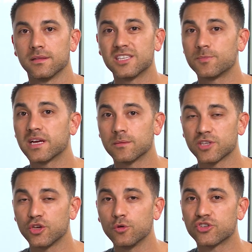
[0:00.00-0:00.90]
This
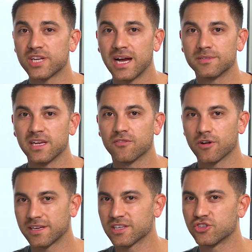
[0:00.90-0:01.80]
becomes a huge time
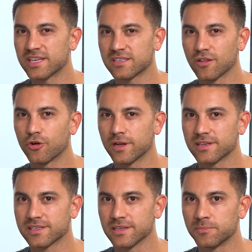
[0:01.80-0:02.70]
saver. I suggest
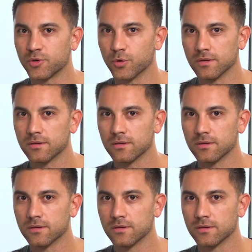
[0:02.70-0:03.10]
learning the slip tool.